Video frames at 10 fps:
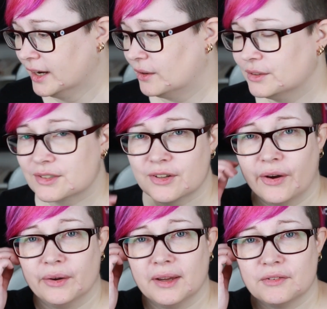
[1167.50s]

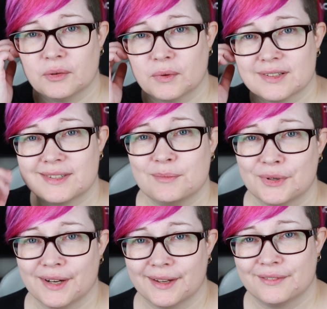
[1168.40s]
Also, if you want to see
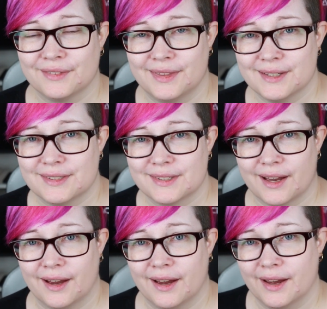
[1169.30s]
more like this,
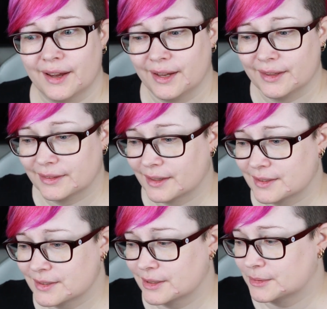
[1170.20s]
hit
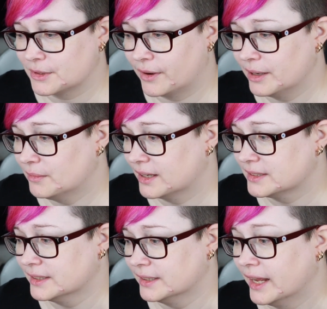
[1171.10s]
that subscribe
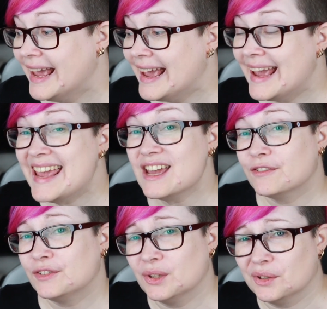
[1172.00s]
button.
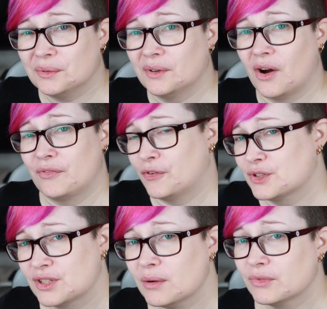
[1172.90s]
If you, for
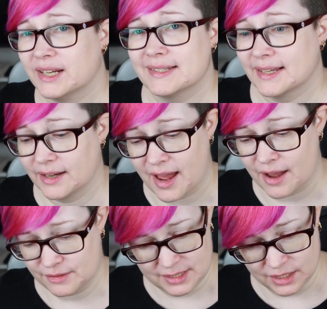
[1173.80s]
some reason,
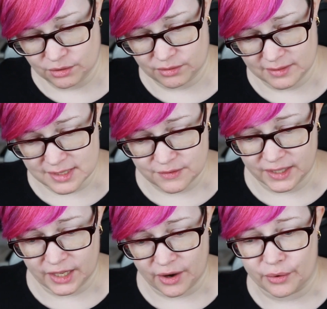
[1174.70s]
have seen all of this
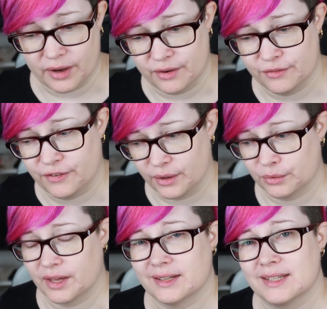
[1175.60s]
video and
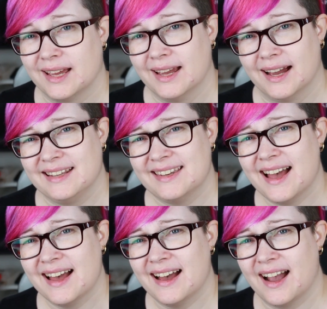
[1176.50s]
feel that,
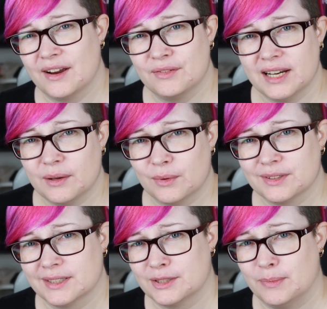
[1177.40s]
nah, I really
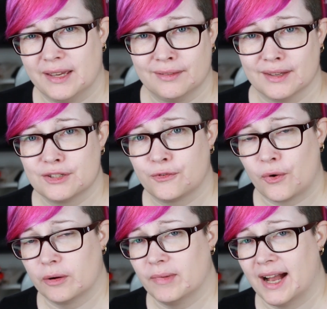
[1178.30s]
want it to be in this
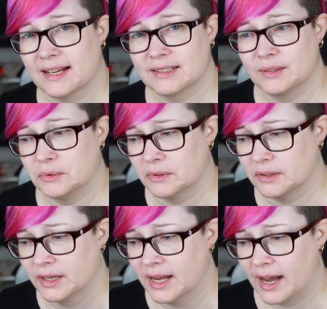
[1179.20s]
format,
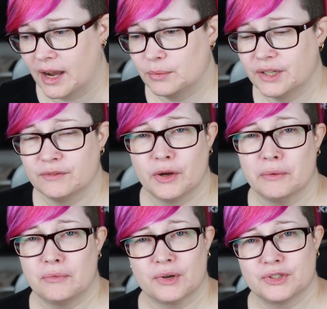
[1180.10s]
or I would
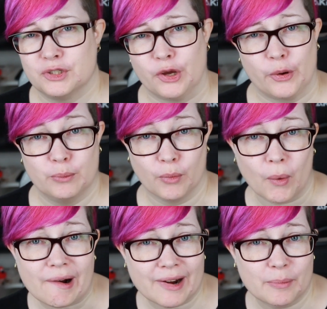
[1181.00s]
not want to know
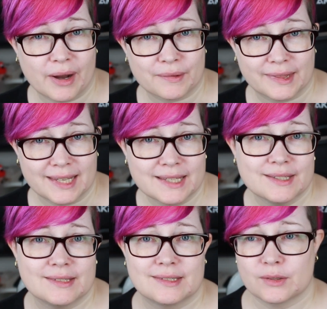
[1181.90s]
more about
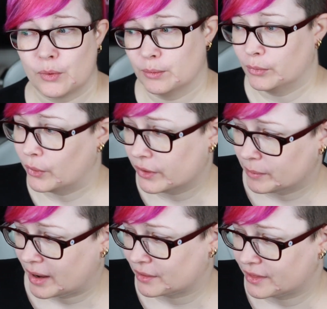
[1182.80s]
this or more
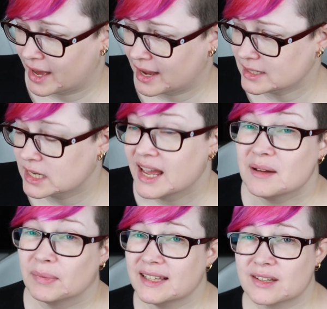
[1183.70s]
about that,
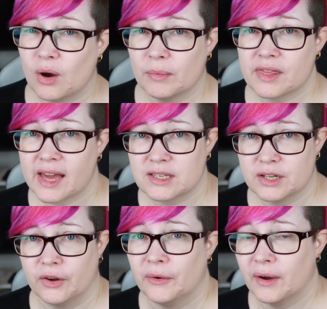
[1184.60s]
please comment that
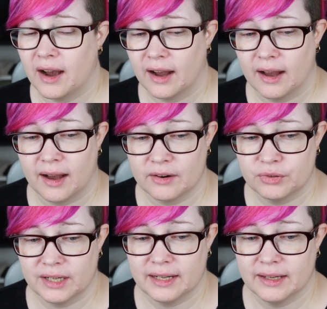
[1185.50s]
too. I
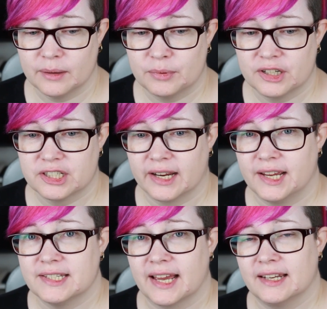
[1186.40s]
really
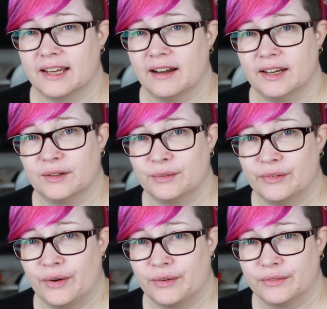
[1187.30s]
appreciate any kind
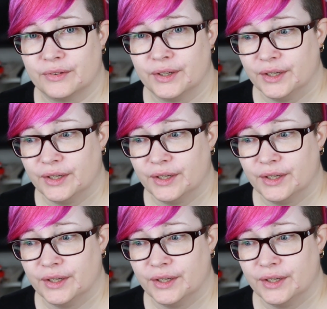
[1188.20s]
of